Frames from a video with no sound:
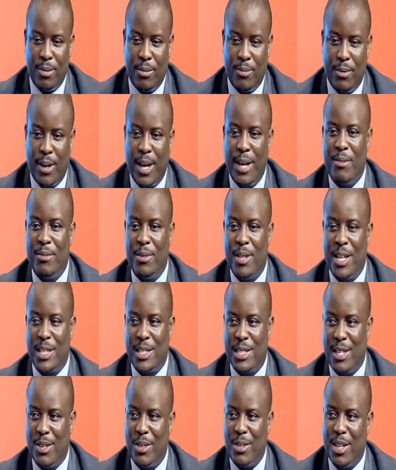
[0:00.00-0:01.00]
5
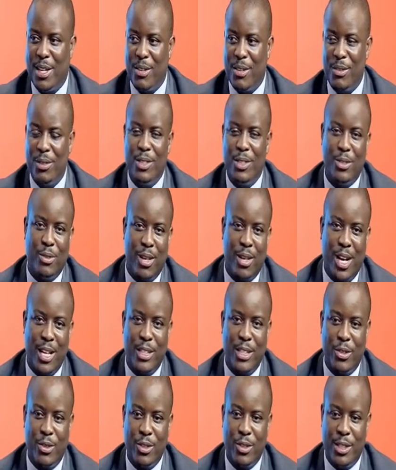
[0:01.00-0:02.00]
years down the road you
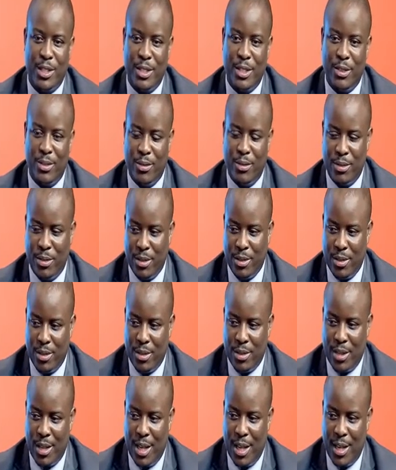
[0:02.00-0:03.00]
can't continue.
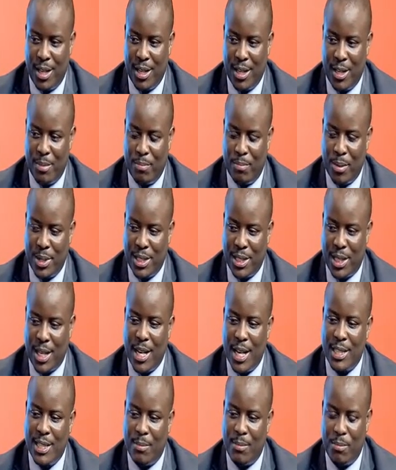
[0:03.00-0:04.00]
The policy
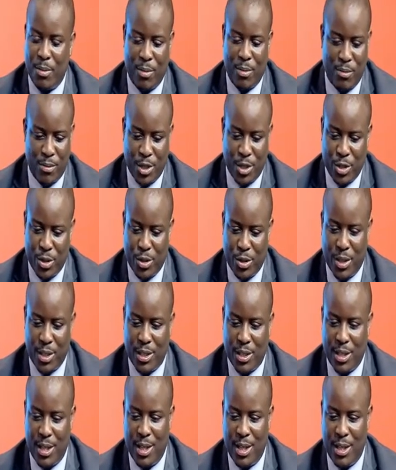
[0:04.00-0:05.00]
has a provision
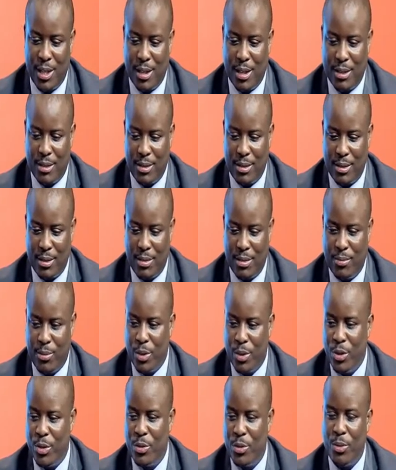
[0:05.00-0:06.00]

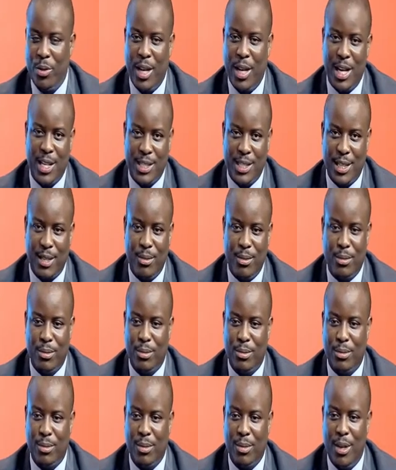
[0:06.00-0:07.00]
for you to cash
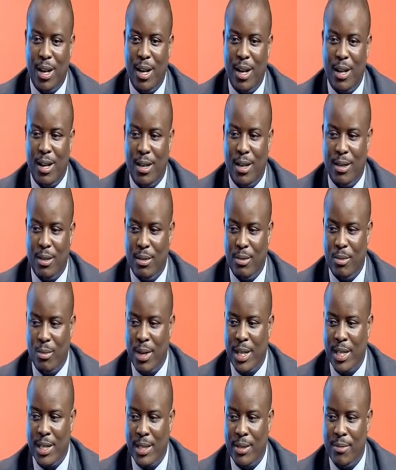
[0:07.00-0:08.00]
out
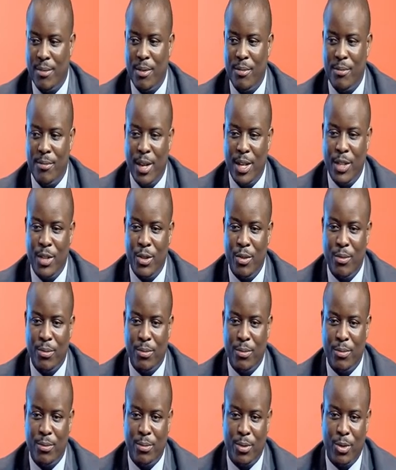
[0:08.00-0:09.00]
whatever value
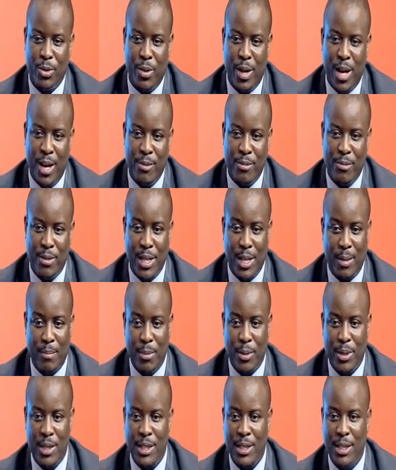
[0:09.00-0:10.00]
you have in the
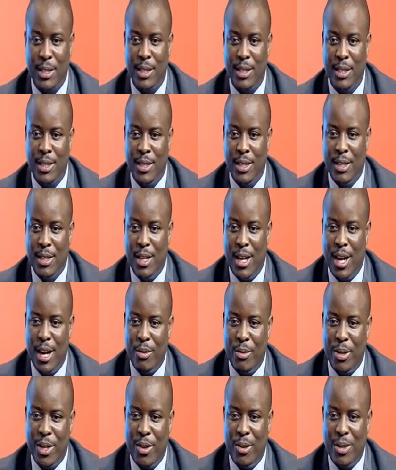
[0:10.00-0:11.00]
policy.
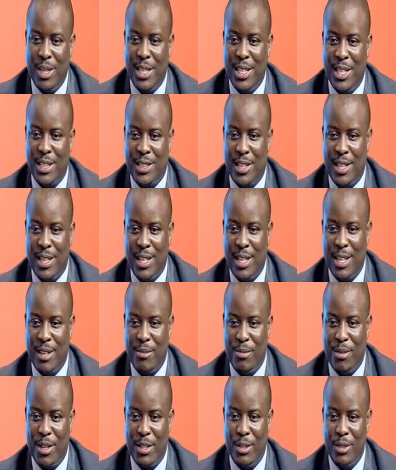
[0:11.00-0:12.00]
We call it a surrender
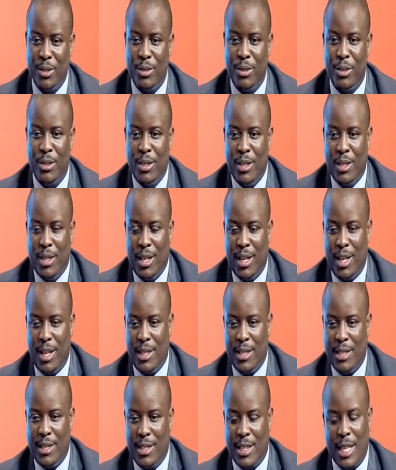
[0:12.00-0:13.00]
value.
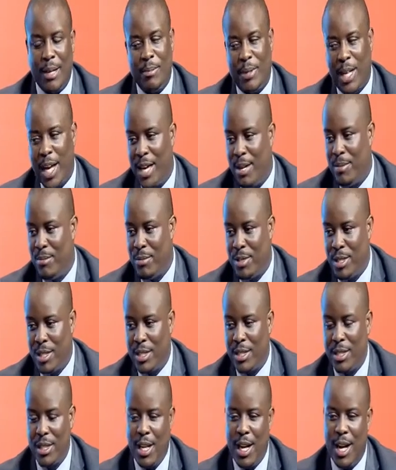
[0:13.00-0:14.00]
And
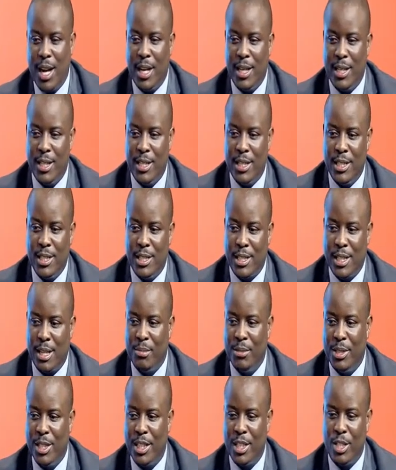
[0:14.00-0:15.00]
sometimes it is
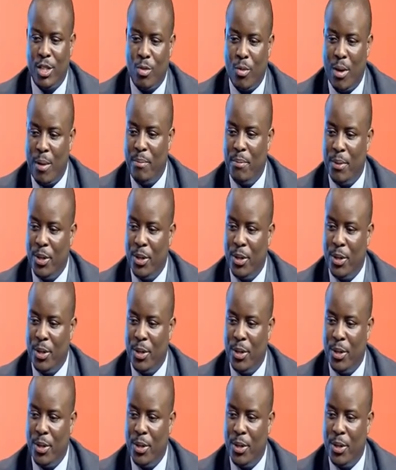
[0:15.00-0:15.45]
subject to a